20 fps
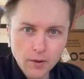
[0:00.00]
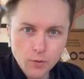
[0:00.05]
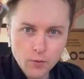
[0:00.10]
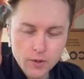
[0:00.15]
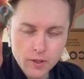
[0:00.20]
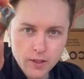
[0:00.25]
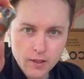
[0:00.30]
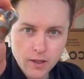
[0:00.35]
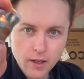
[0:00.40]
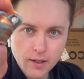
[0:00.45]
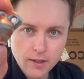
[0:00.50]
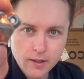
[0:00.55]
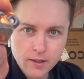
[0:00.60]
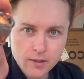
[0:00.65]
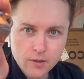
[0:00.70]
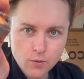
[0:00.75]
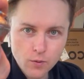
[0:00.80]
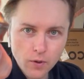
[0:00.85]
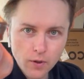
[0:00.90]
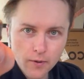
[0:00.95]
I really like
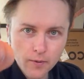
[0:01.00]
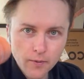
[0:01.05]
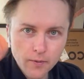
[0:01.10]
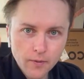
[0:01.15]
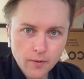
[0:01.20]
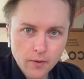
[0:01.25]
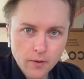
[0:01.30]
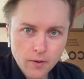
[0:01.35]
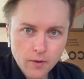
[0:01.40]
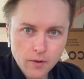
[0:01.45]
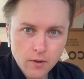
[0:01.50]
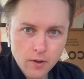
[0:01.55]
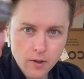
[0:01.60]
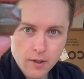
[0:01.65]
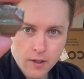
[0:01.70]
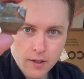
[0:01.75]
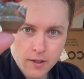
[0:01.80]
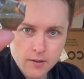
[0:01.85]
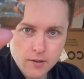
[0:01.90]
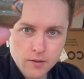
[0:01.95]
this one.
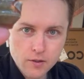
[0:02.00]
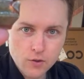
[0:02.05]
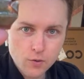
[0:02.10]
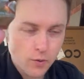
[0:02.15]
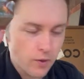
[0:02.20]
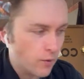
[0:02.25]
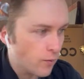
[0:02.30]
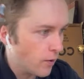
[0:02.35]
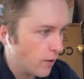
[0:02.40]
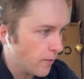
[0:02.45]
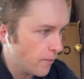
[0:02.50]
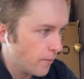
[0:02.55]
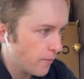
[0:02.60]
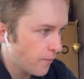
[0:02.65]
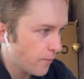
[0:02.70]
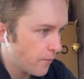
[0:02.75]
I think it's a sweet one.